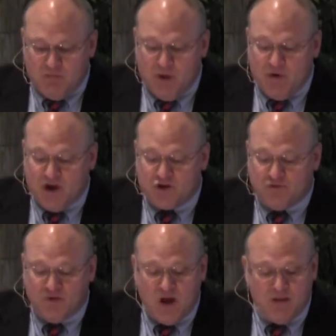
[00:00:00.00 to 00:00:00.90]
Maybe I
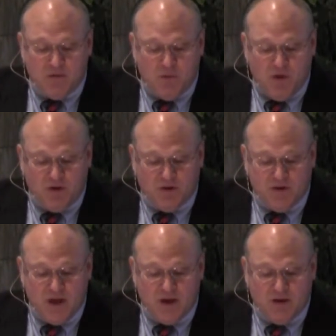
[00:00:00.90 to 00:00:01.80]
shall find them among the
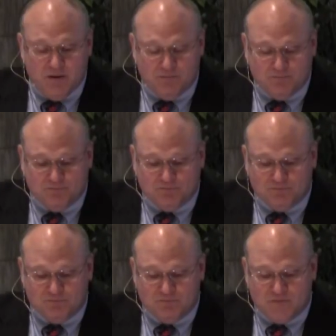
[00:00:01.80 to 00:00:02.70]
dead.
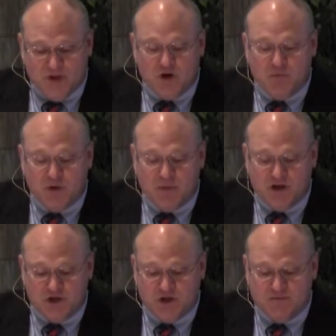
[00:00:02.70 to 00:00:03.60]
Hear me,
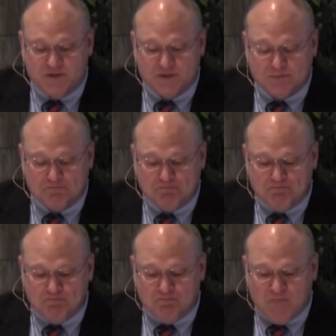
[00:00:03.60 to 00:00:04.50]
my chiefs.
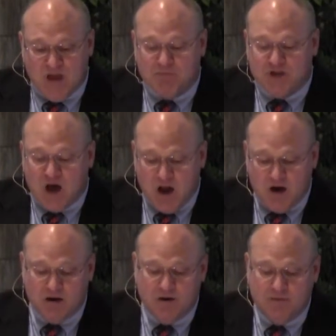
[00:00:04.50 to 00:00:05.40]
I am
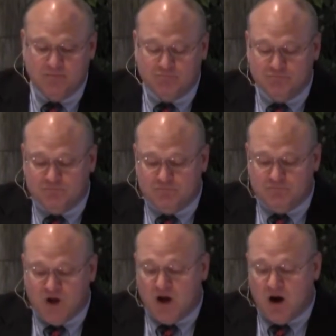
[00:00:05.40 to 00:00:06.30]
tired.
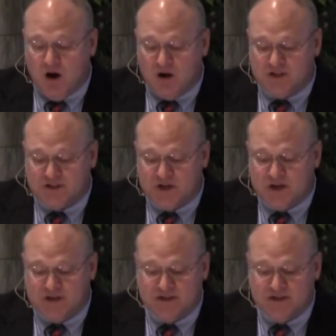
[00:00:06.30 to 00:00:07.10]
My heart is sick